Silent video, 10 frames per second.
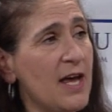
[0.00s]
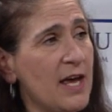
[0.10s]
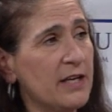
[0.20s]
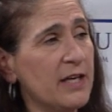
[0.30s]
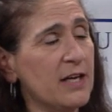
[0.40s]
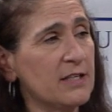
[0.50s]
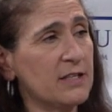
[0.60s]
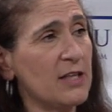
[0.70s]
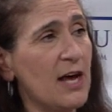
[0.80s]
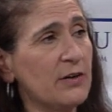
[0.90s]
And again, it's
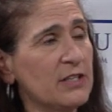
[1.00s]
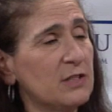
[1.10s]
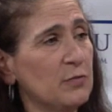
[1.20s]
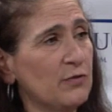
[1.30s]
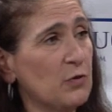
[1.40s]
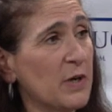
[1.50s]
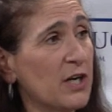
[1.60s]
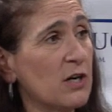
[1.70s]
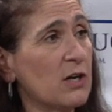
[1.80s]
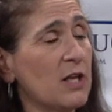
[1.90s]
allowed us to move
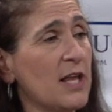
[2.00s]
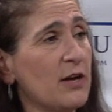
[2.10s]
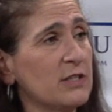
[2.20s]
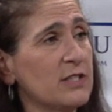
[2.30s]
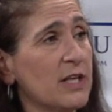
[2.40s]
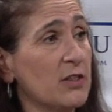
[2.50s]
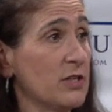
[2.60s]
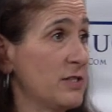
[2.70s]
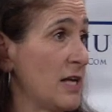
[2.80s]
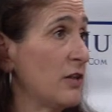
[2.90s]
quicker, allowed us to get
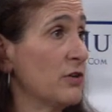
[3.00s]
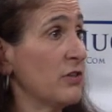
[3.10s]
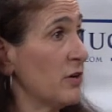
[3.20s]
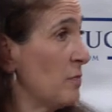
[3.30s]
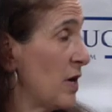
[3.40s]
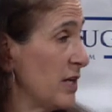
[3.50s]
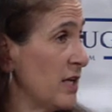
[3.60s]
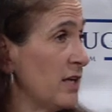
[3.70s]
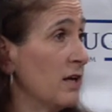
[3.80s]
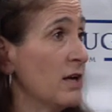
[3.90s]
the seller their
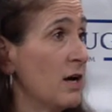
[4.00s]
money